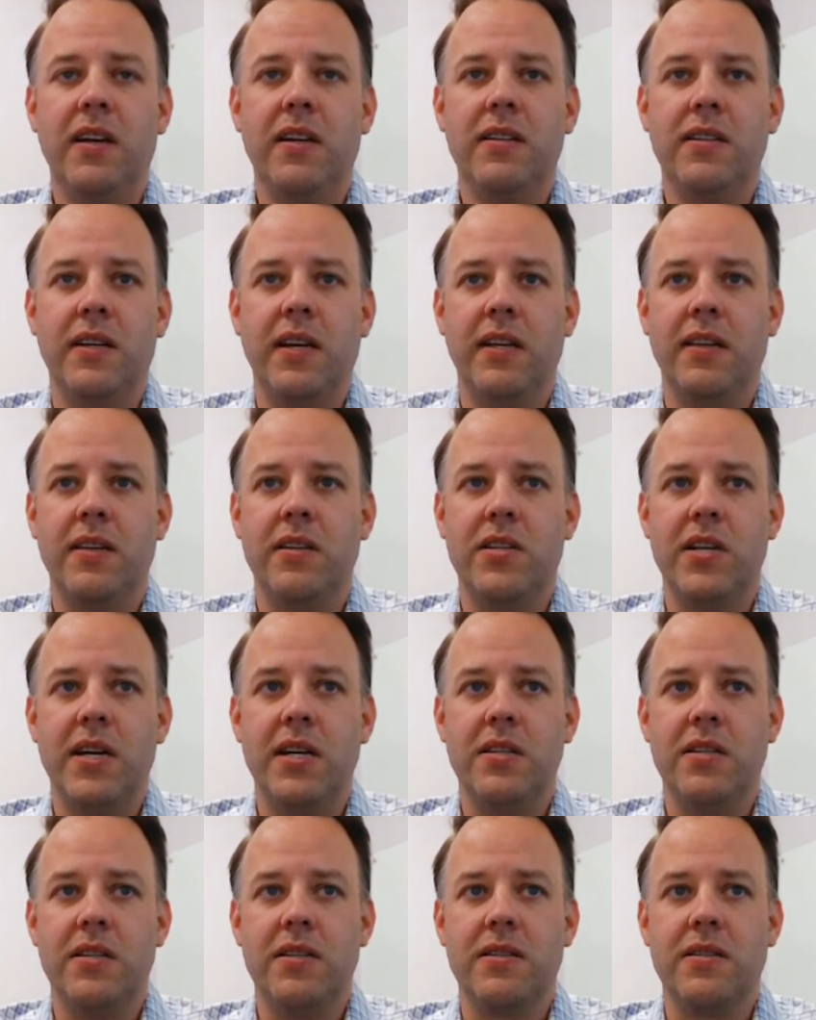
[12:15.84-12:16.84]
to get the
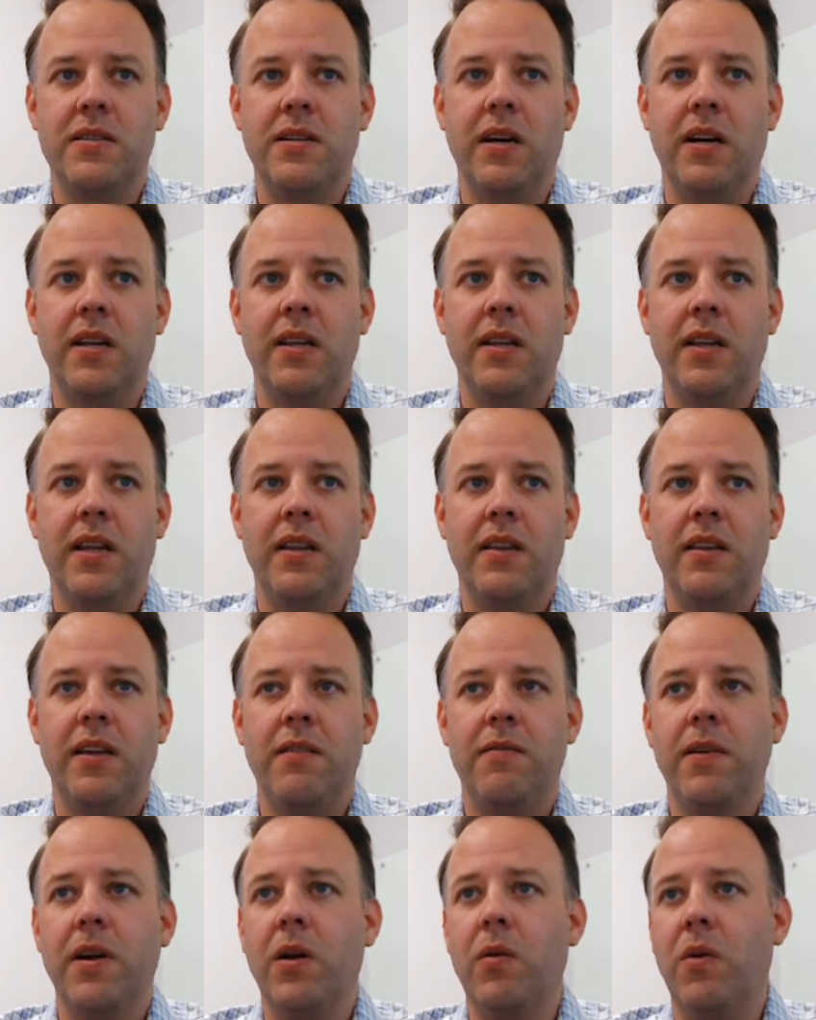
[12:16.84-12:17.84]
changes done that they
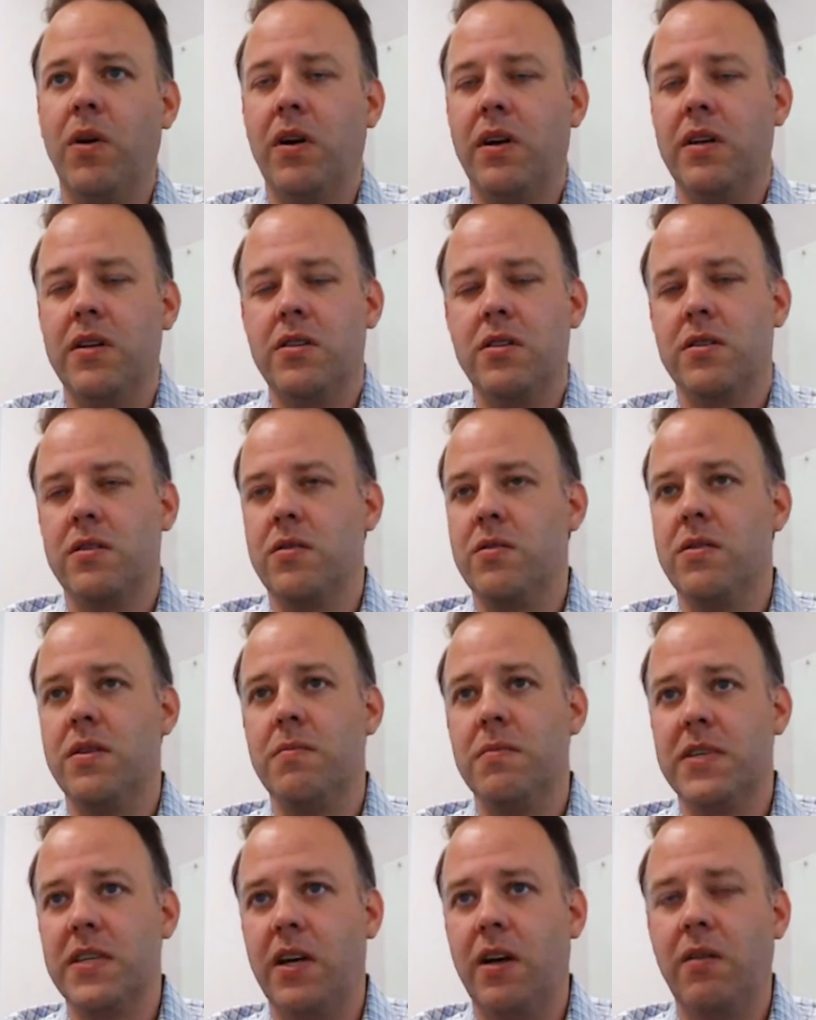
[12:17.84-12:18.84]
very well could just do
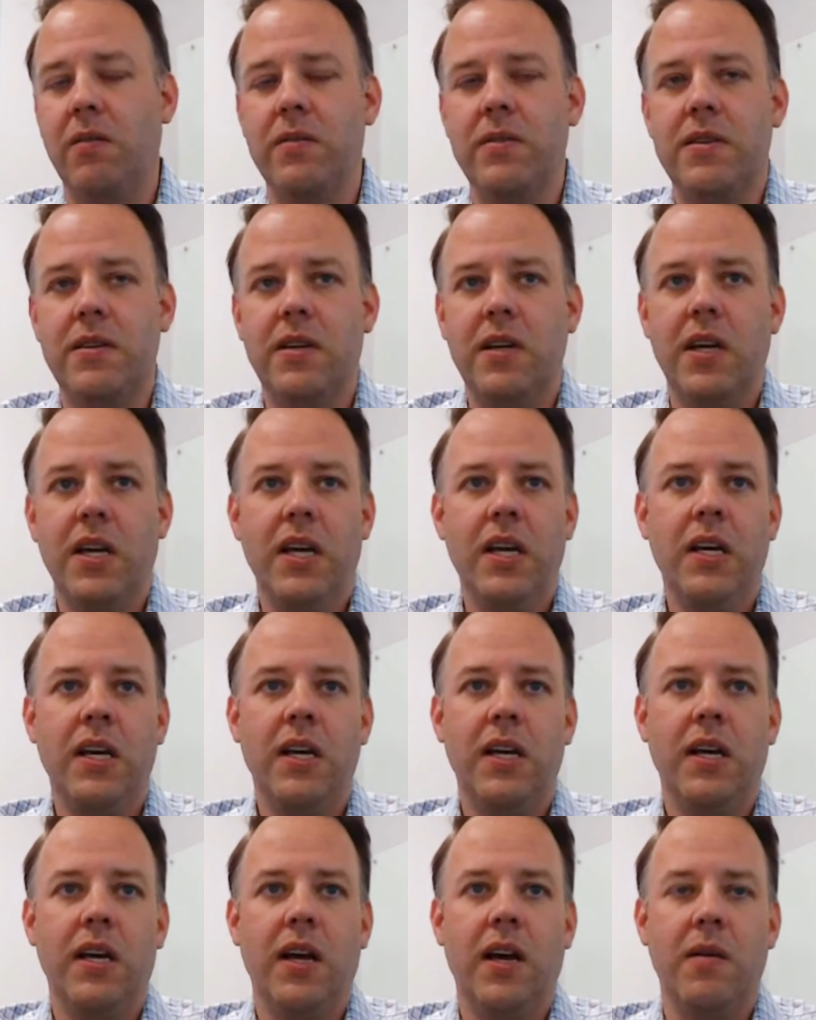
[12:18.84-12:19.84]
themselves.
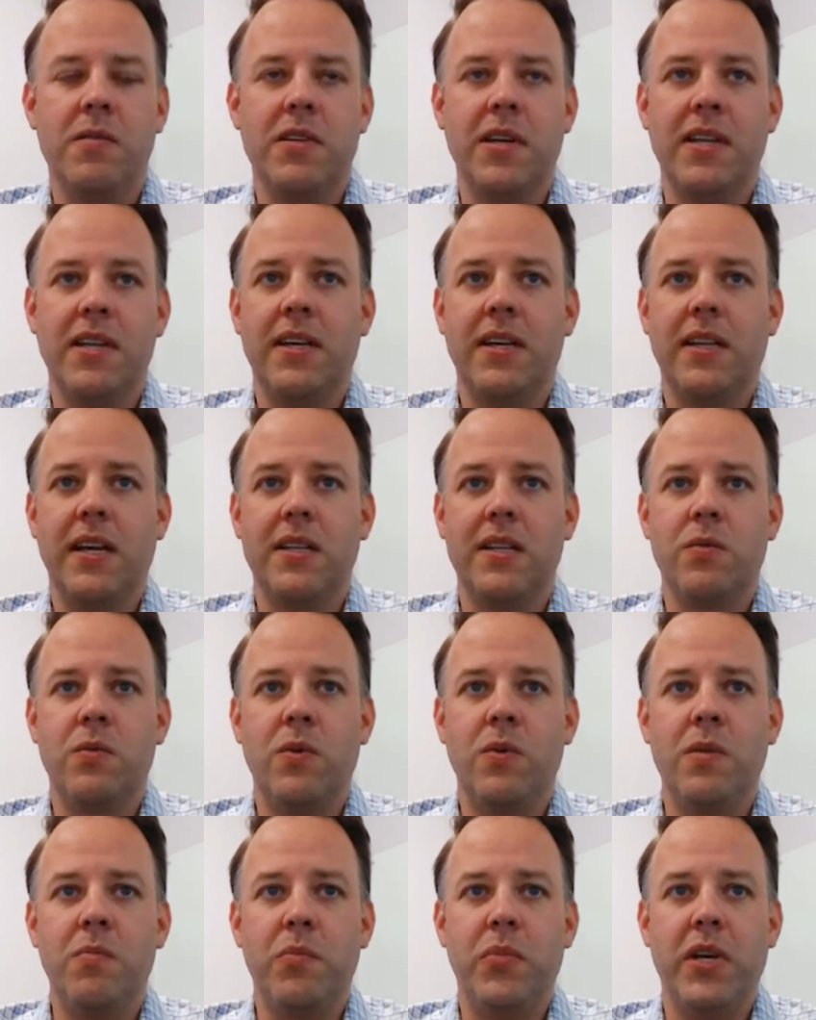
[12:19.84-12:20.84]
So I think that's
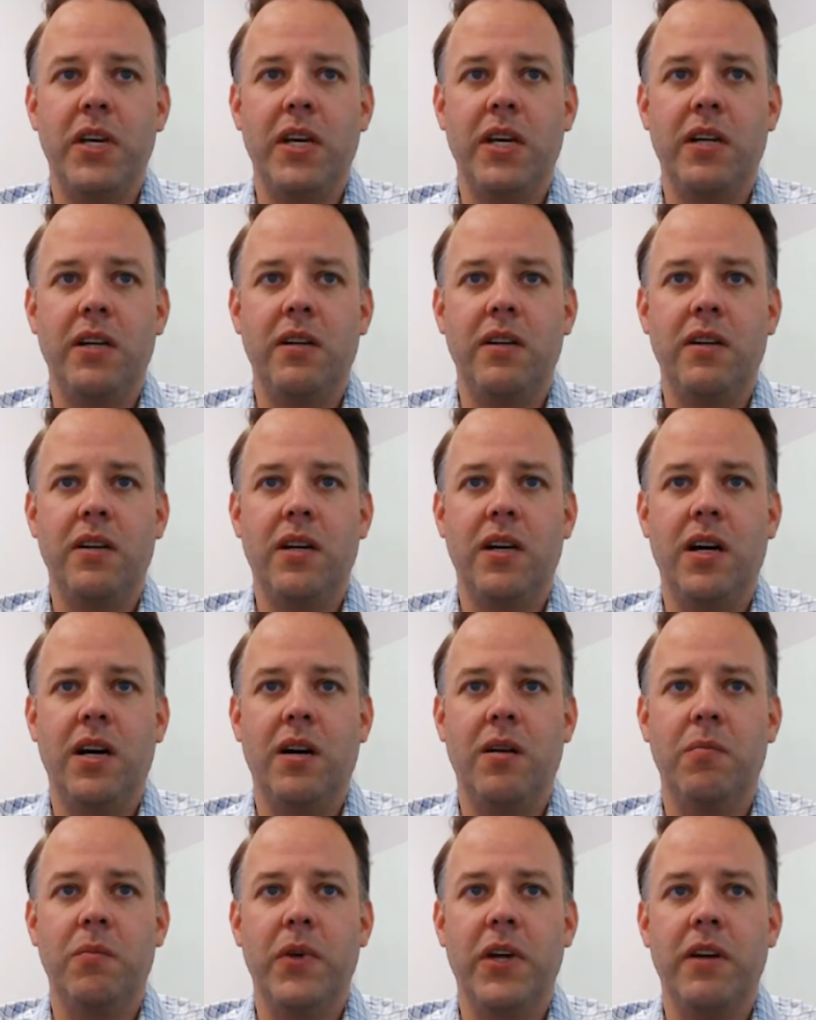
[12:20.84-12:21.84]
one big
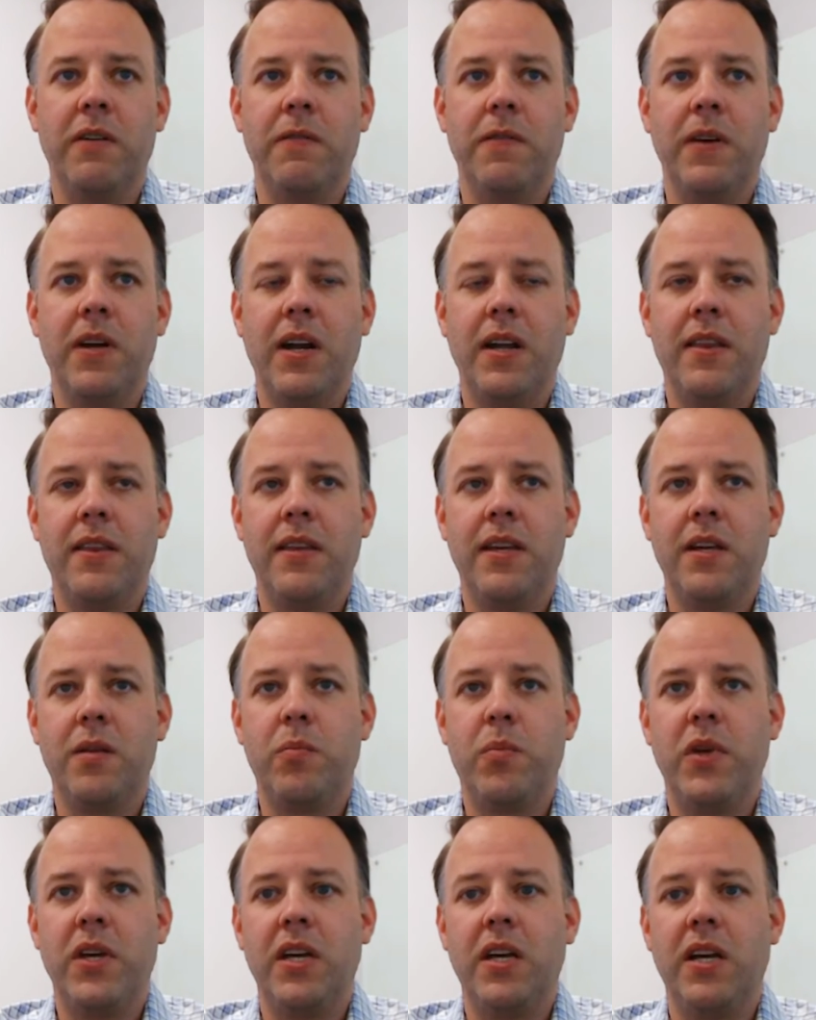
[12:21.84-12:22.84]
benefit. I
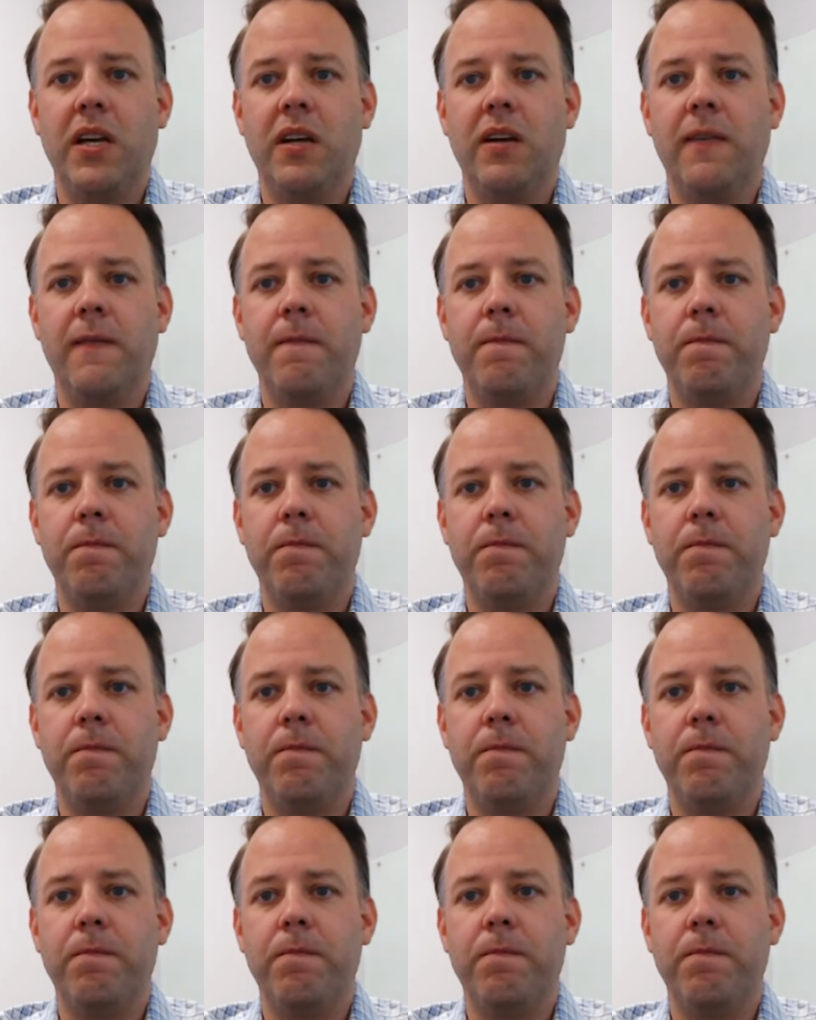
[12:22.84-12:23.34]
think being